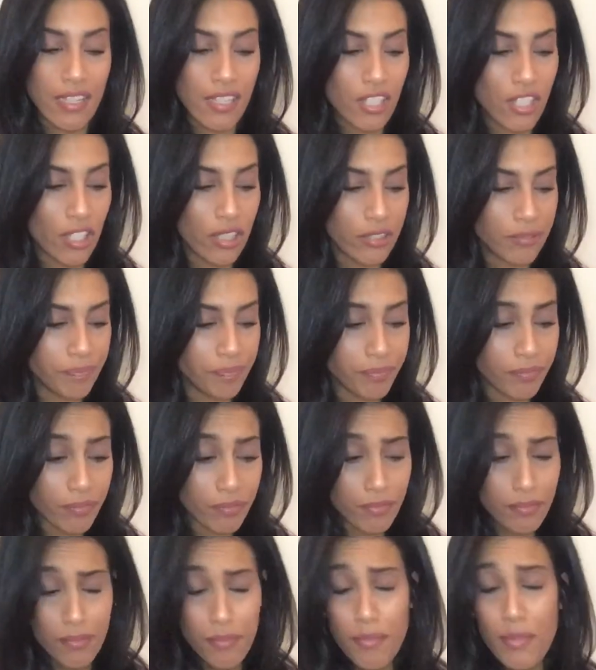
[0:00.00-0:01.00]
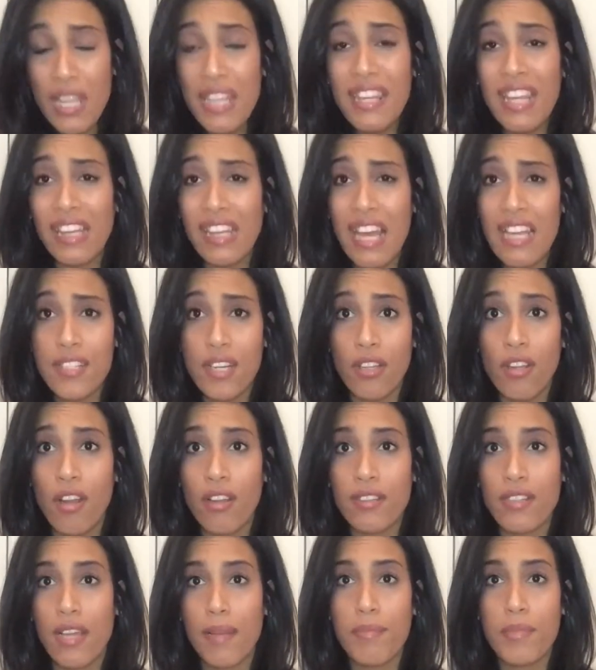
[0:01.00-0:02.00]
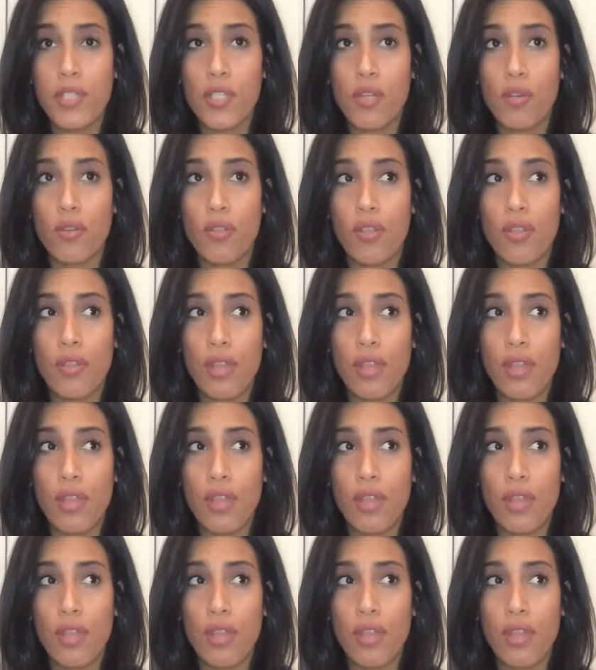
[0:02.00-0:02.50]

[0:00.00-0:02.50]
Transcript: So they lasted a long time too.